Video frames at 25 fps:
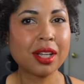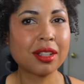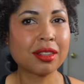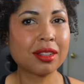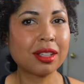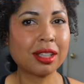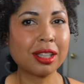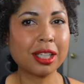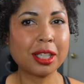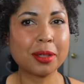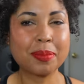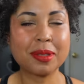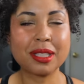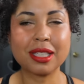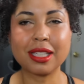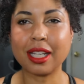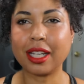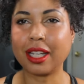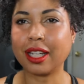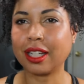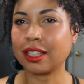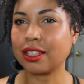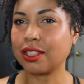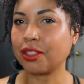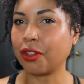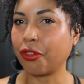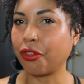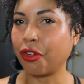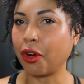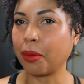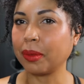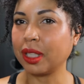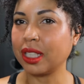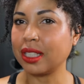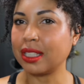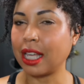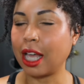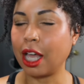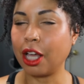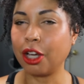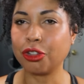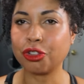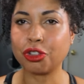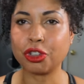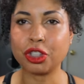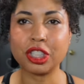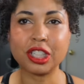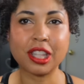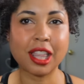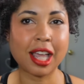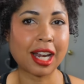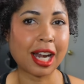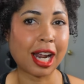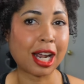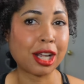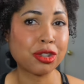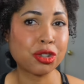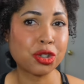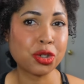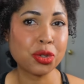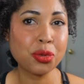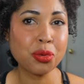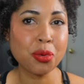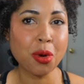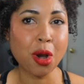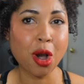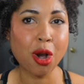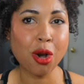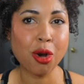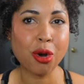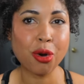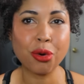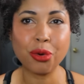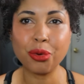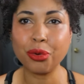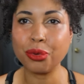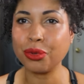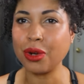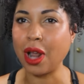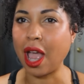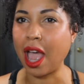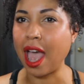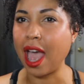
the lipsticks from Lisa Eldridge that I do own,